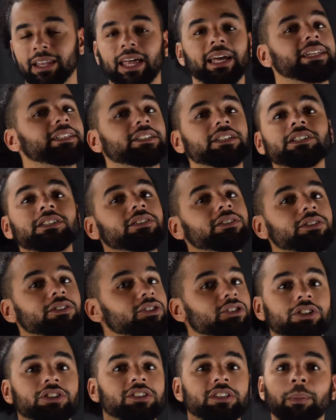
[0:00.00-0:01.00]
Like
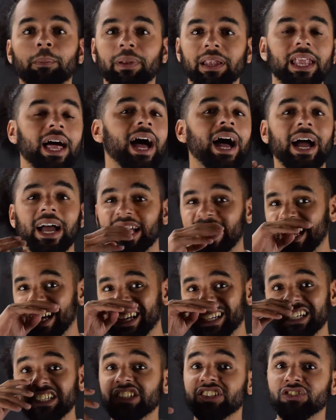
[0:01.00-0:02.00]
just apply.
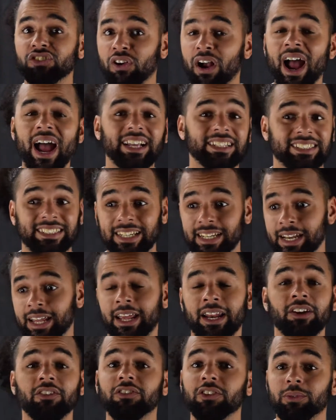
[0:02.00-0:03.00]
Just try. Sit in an
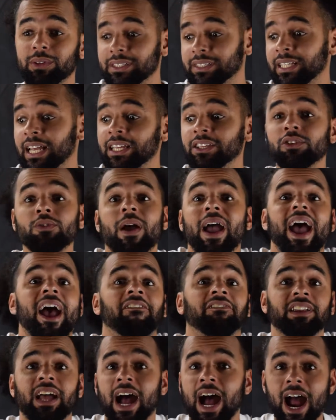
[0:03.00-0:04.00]
interview and say, you
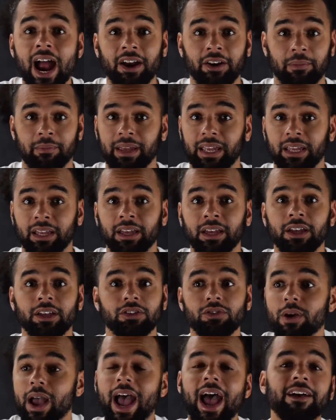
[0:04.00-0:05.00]
have to hire me.
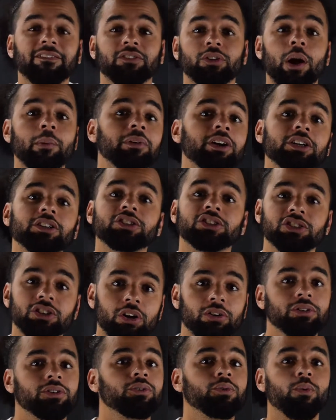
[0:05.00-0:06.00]
You have to. I'm going to
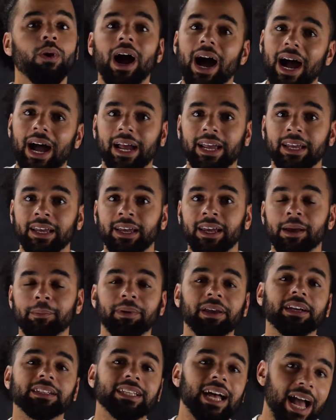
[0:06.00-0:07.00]
show you why.
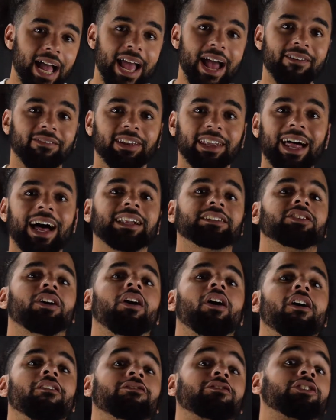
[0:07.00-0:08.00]
Because I have a lot to
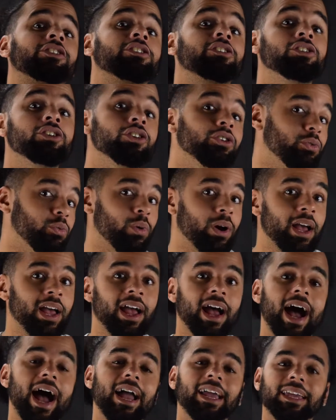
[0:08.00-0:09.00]
offer you.
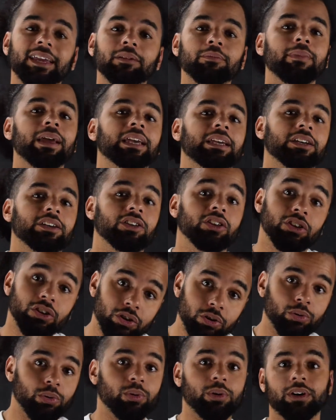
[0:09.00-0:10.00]
I can make
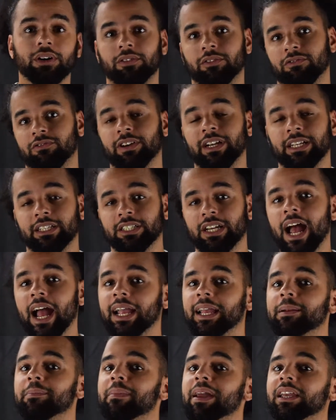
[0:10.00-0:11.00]
you rich. I
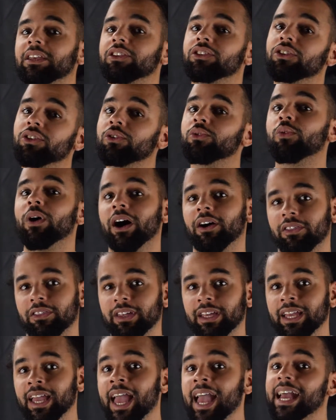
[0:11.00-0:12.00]
can make you
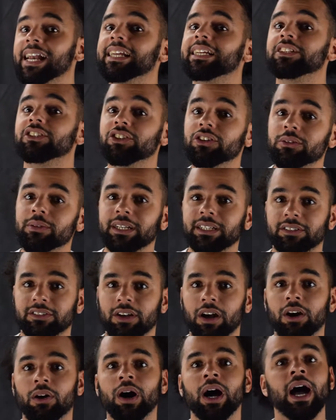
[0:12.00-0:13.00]
wealthy. And in doing
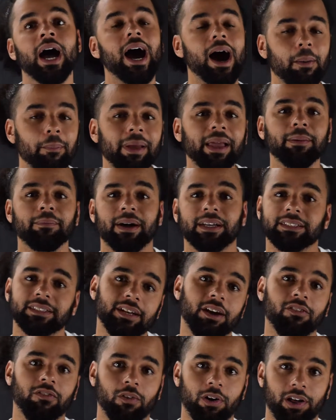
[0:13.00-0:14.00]
so, I'll make
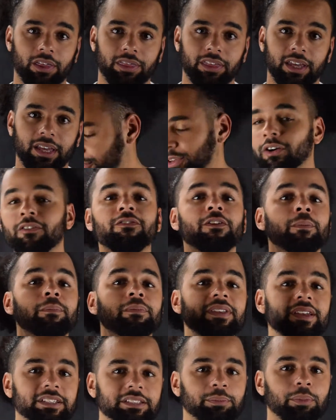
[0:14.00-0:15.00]
myself wealthy. So from
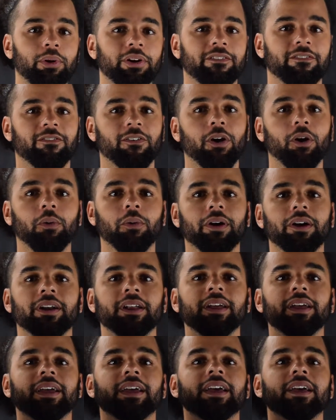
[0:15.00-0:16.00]
this point
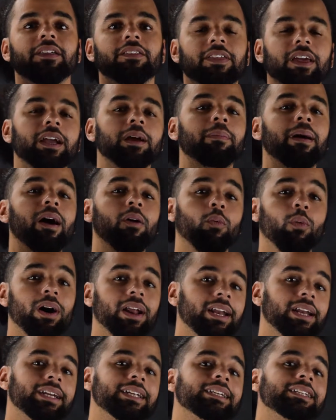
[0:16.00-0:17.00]
forward, think about
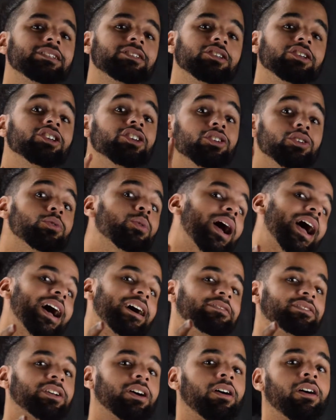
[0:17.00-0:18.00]
what it is you
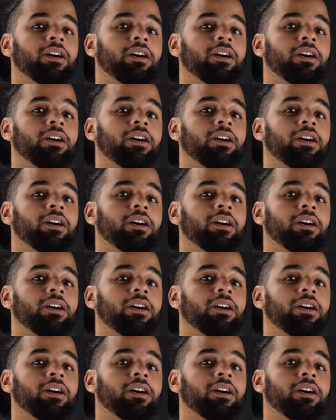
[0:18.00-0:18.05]
have to